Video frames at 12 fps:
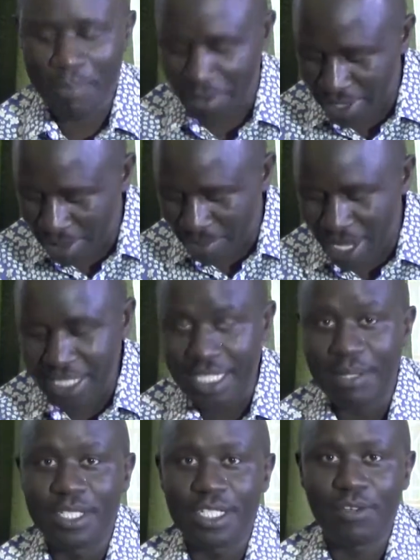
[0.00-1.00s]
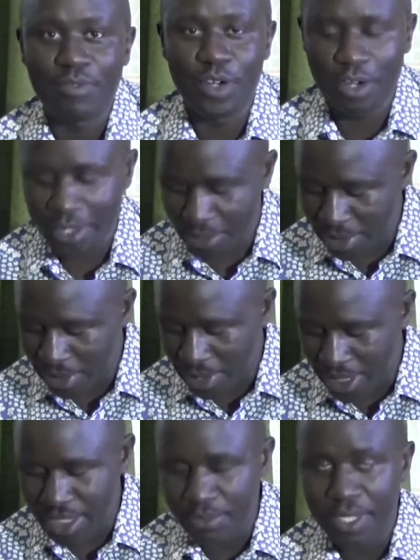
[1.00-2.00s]
program Ask the Ministers of God, we
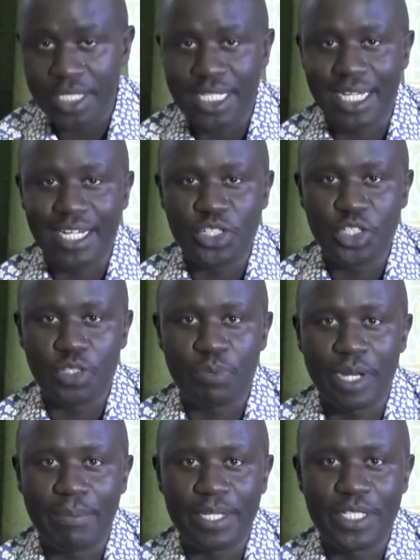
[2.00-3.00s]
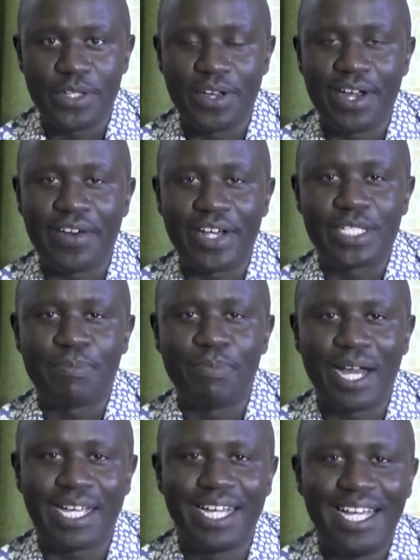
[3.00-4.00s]
are we are taking a short break, but we are right
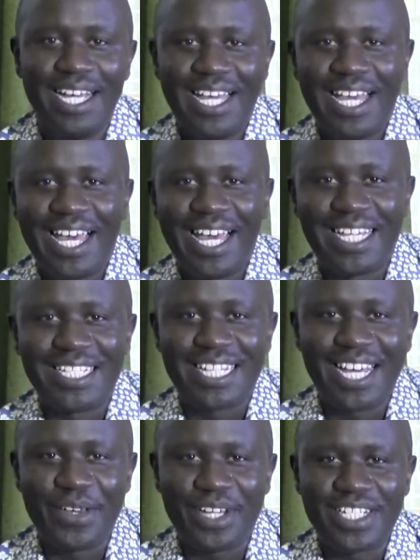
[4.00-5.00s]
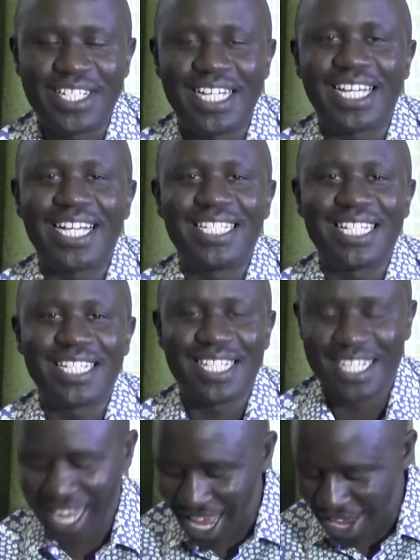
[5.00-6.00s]
back. And uh, you can still catch us
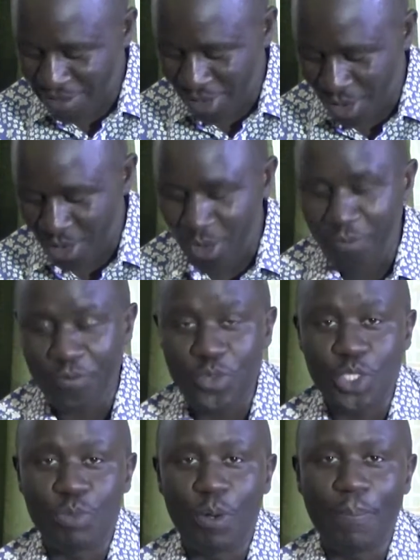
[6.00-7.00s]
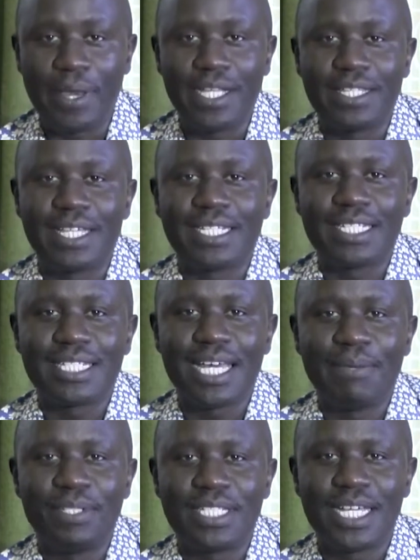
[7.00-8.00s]
live on our Facebook page, that is
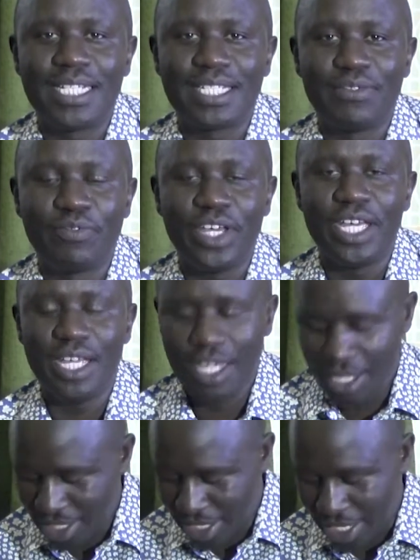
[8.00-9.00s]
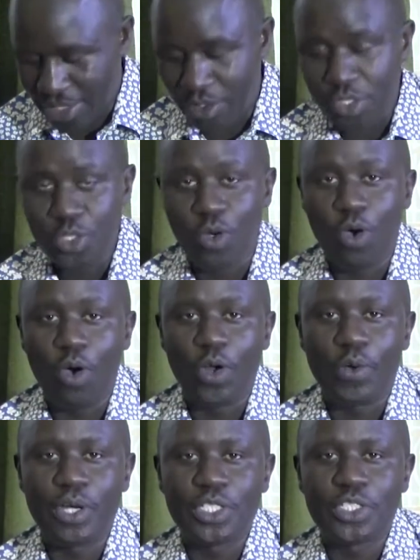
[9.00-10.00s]
MBCI TV, and also
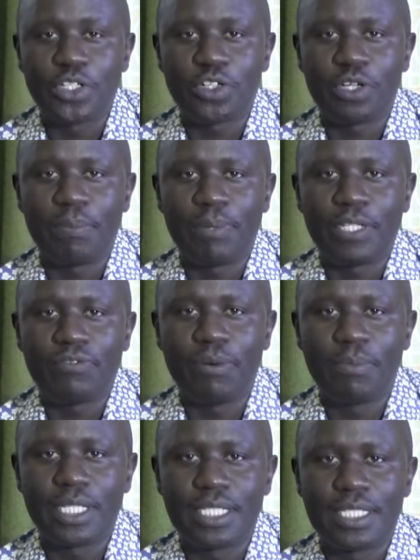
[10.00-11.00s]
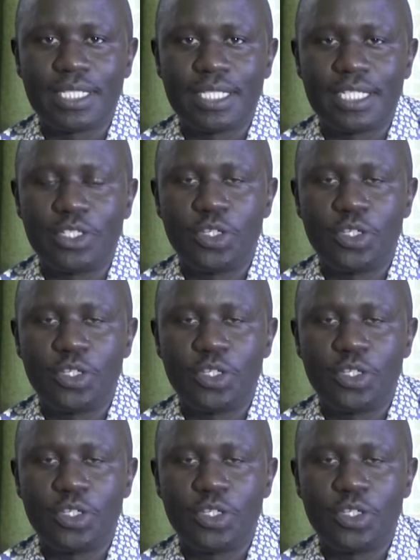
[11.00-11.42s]
on our shortcode platform, that is